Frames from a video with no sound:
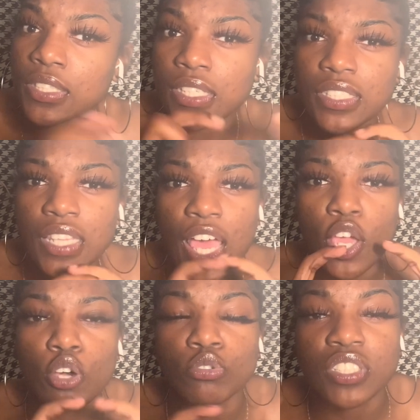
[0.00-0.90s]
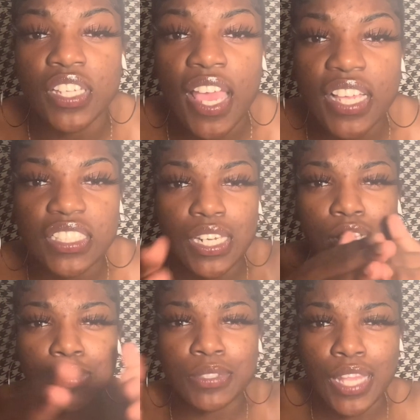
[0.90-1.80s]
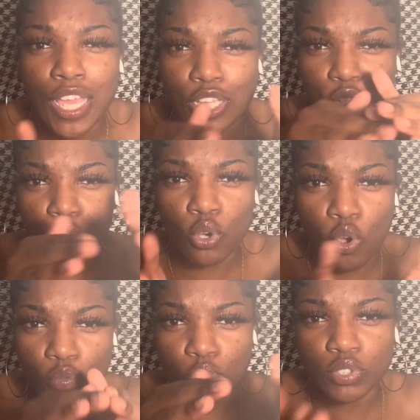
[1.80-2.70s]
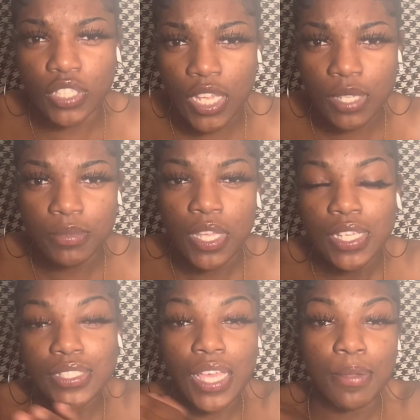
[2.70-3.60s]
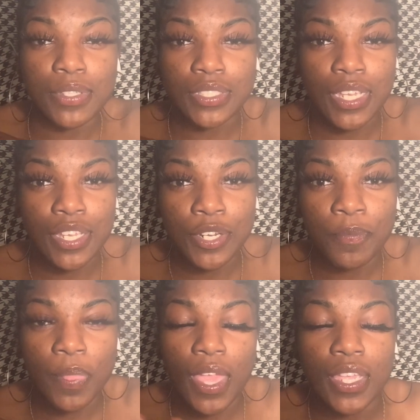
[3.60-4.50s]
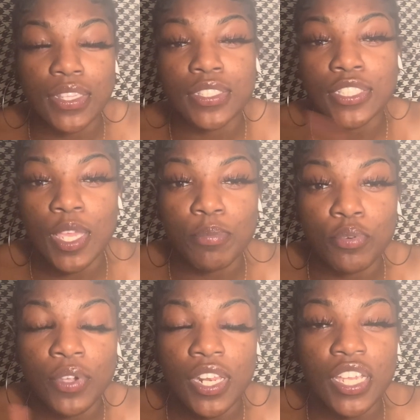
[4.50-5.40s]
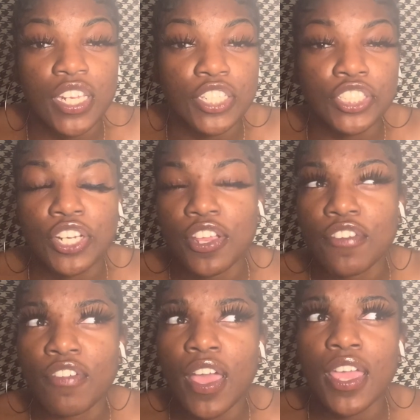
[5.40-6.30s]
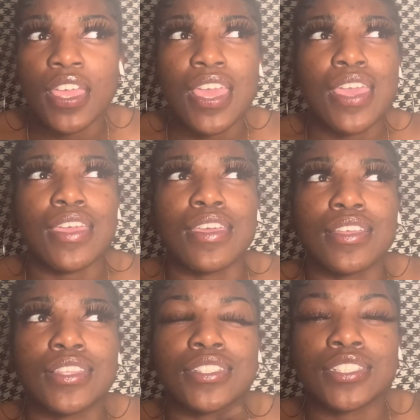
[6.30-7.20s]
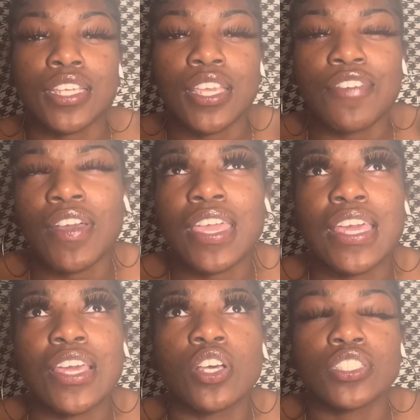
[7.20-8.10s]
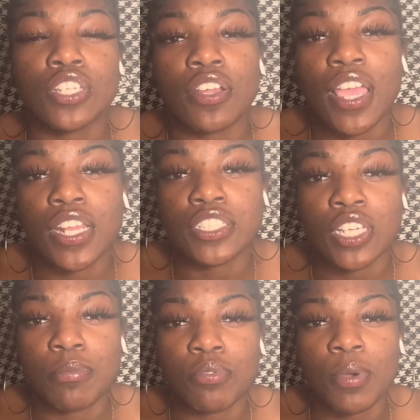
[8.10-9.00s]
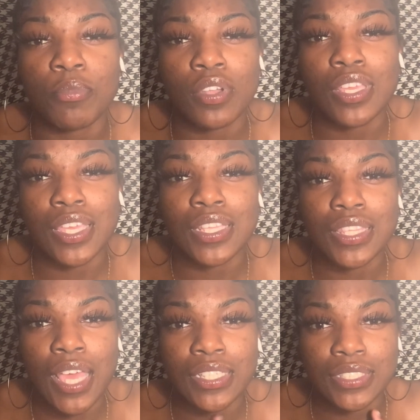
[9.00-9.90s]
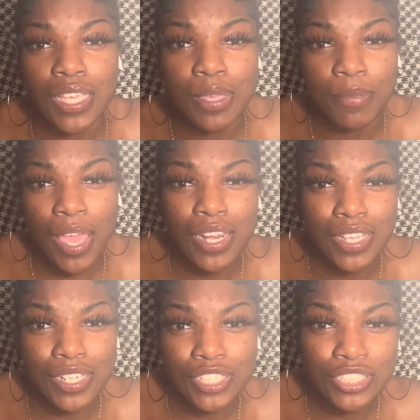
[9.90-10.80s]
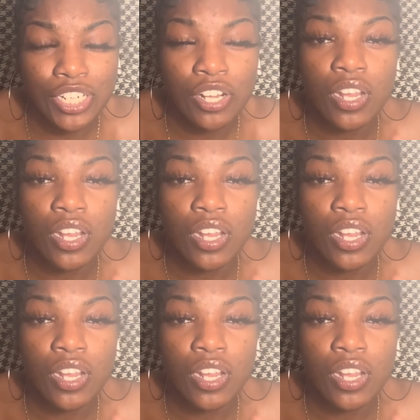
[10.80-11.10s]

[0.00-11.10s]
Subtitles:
It's like OGX, and it comes in like a little oval shape type container. I get the shampoo and the conditioner. If I get a certain kind of shampoo, I'm gonna get that same kind of conditioner.